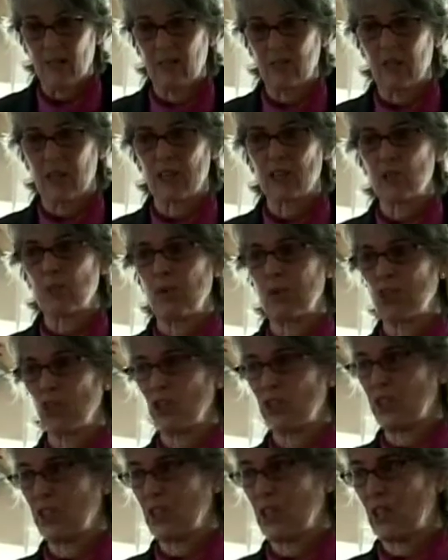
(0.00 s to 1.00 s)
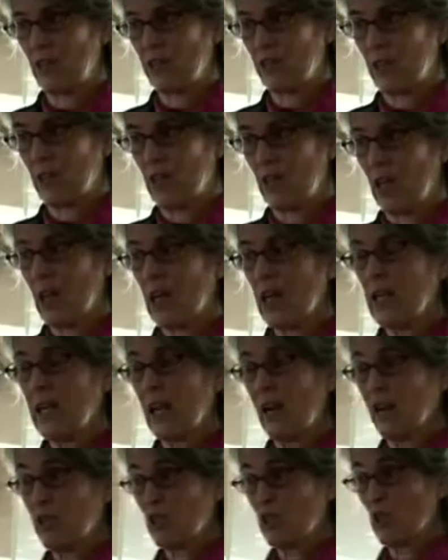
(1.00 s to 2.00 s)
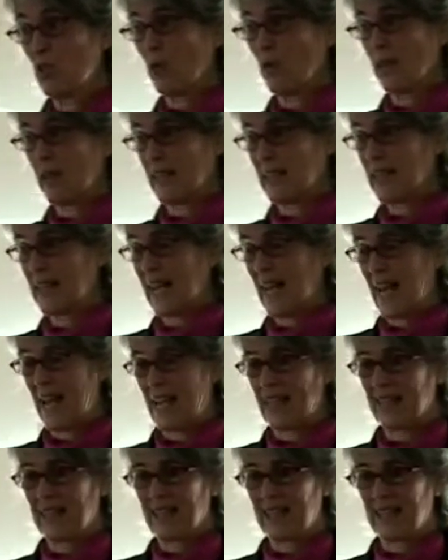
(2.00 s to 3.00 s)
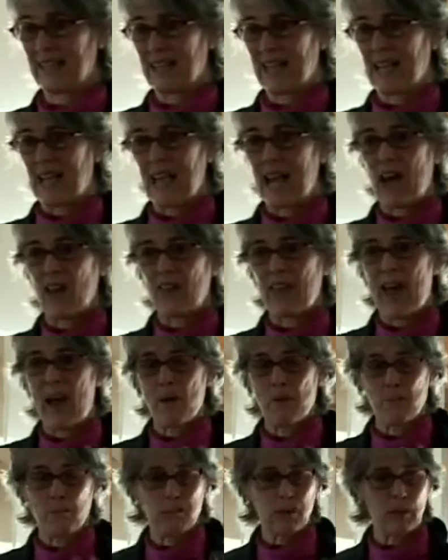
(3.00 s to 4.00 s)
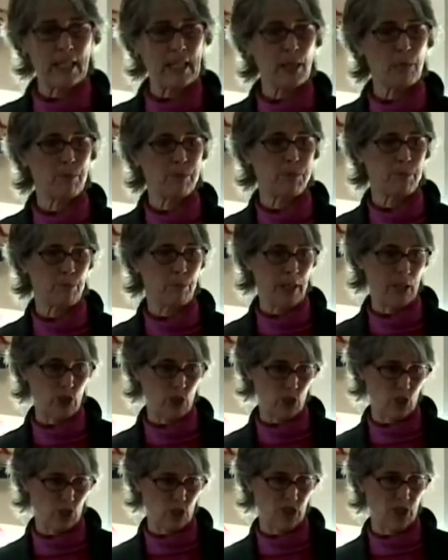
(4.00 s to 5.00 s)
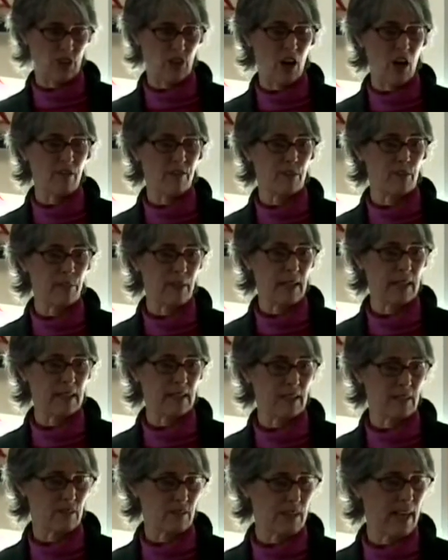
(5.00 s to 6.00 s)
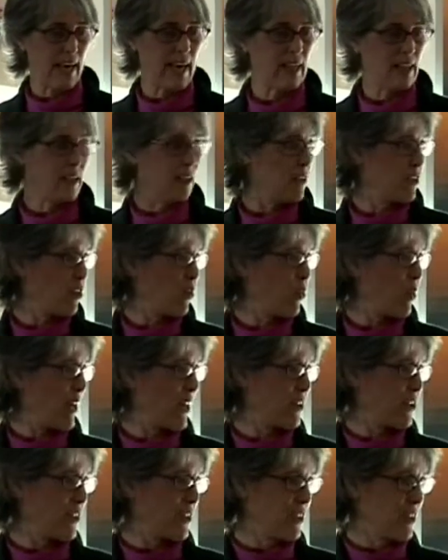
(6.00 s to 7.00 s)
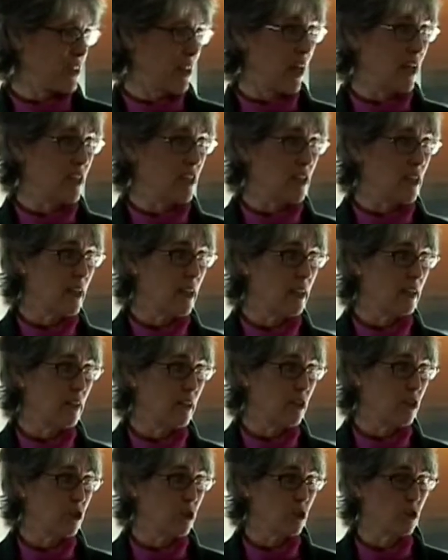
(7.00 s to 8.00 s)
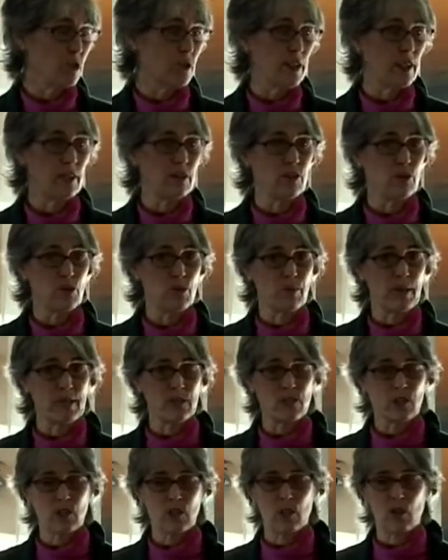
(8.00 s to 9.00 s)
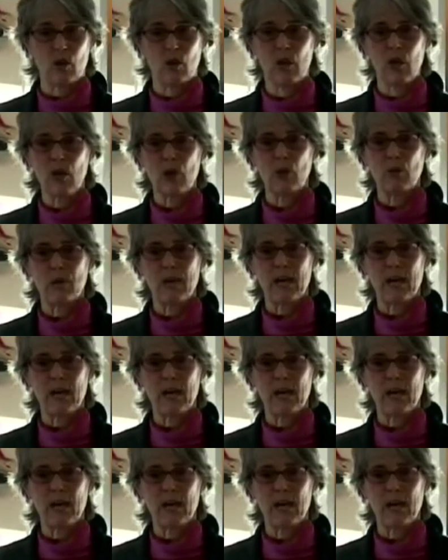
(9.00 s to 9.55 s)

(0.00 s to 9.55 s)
have especially suffered. Now, I do want to say that that bleak picture is often painted of cattle in the West. It's not entirely true. Here in New Mexico,